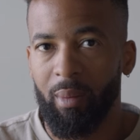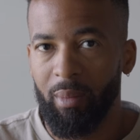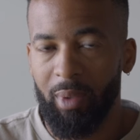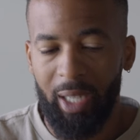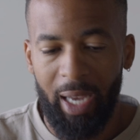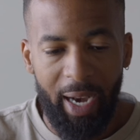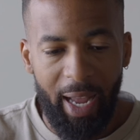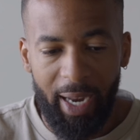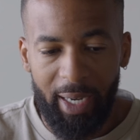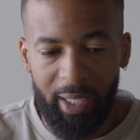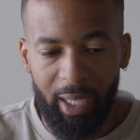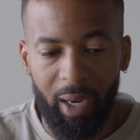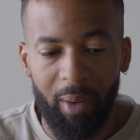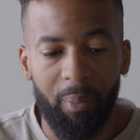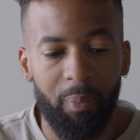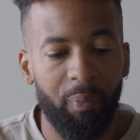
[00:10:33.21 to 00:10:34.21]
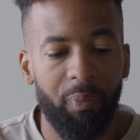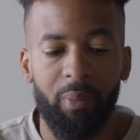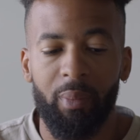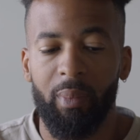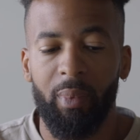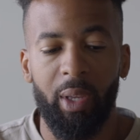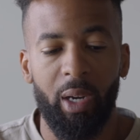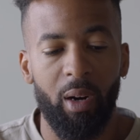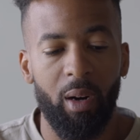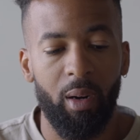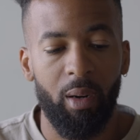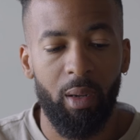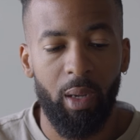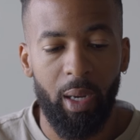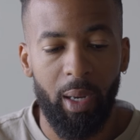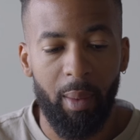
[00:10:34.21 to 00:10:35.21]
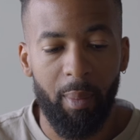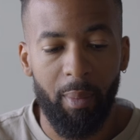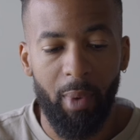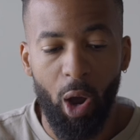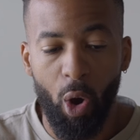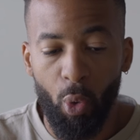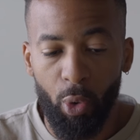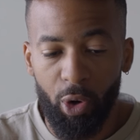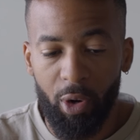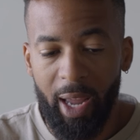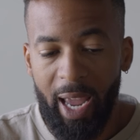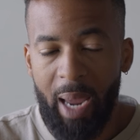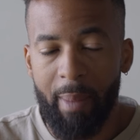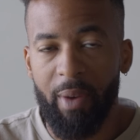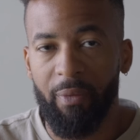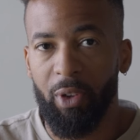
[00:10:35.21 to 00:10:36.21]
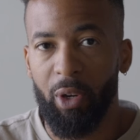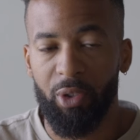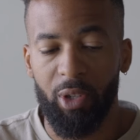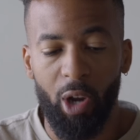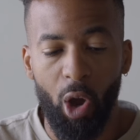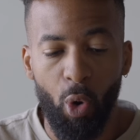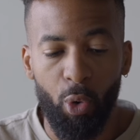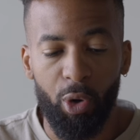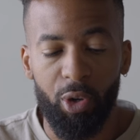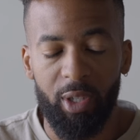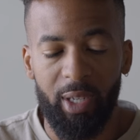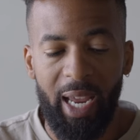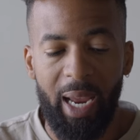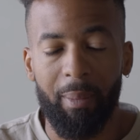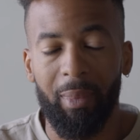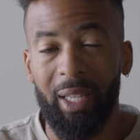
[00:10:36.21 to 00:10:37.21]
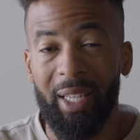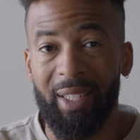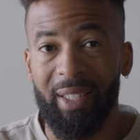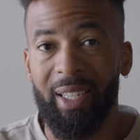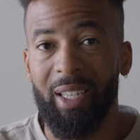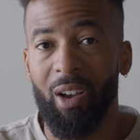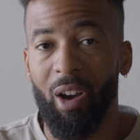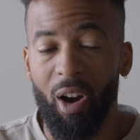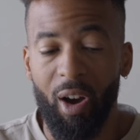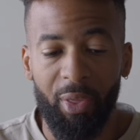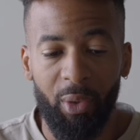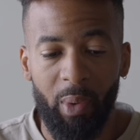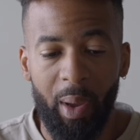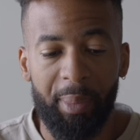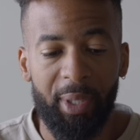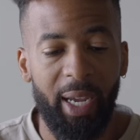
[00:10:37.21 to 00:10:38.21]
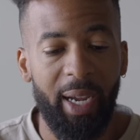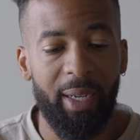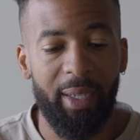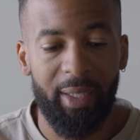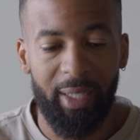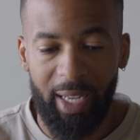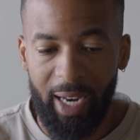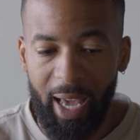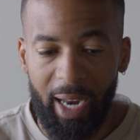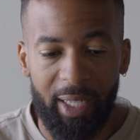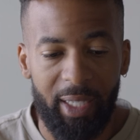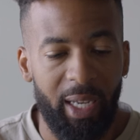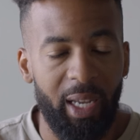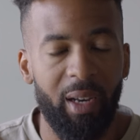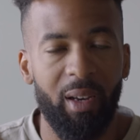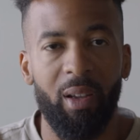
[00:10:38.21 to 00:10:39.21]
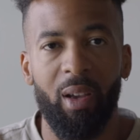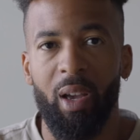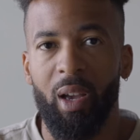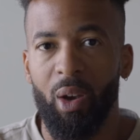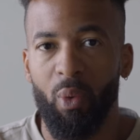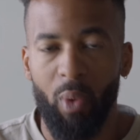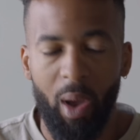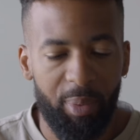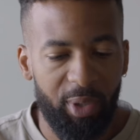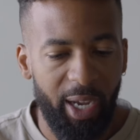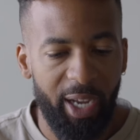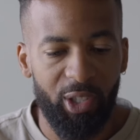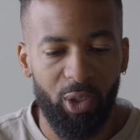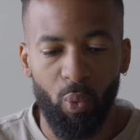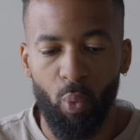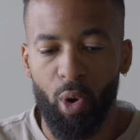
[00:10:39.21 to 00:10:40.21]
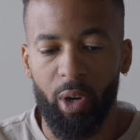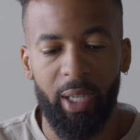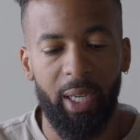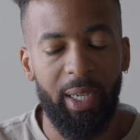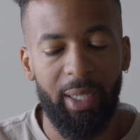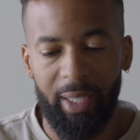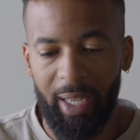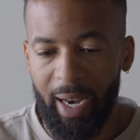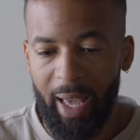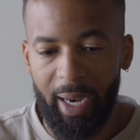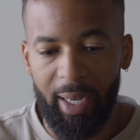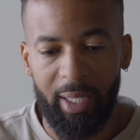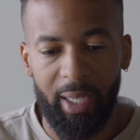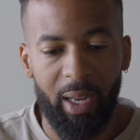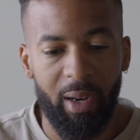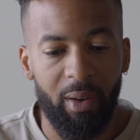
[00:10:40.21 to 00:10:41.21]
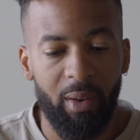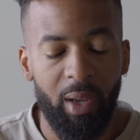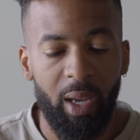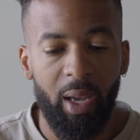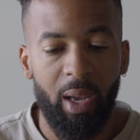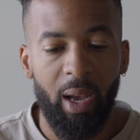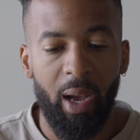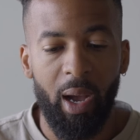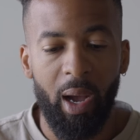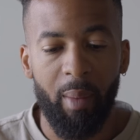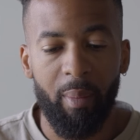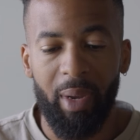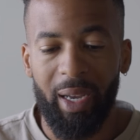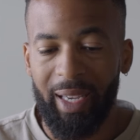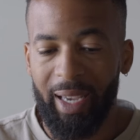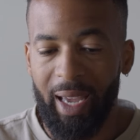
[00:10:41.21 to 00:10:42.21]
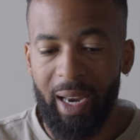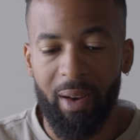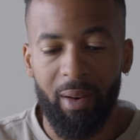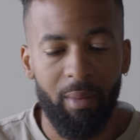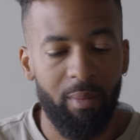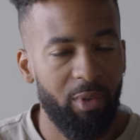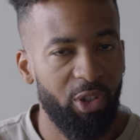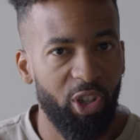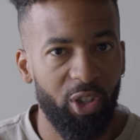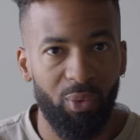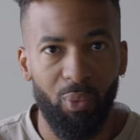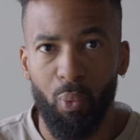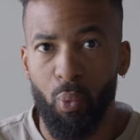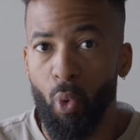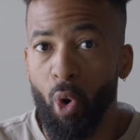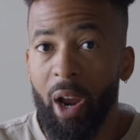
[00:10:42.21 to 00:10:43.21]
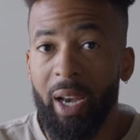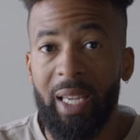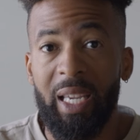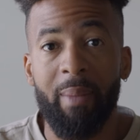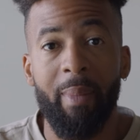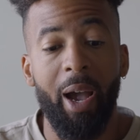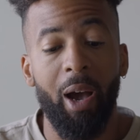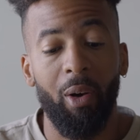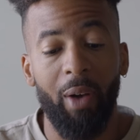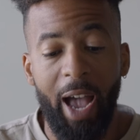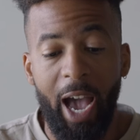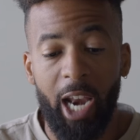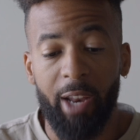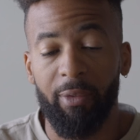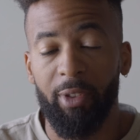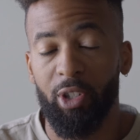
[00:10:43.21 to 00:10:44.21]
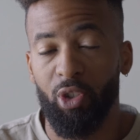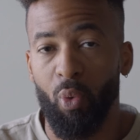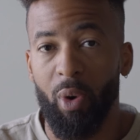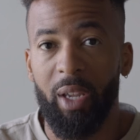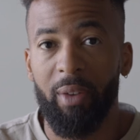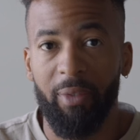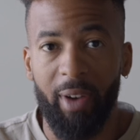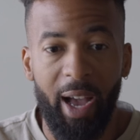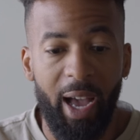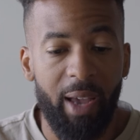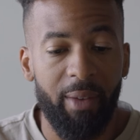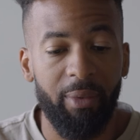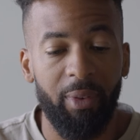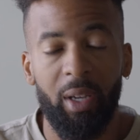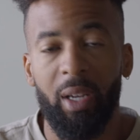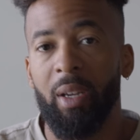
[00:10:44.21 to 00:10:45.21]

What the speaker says: 10 out of 10. Their owner name, if there's an owner's name listed on the website, 10 out of 10. Websites are working, 10 out of 10. Again, just one email out of the 25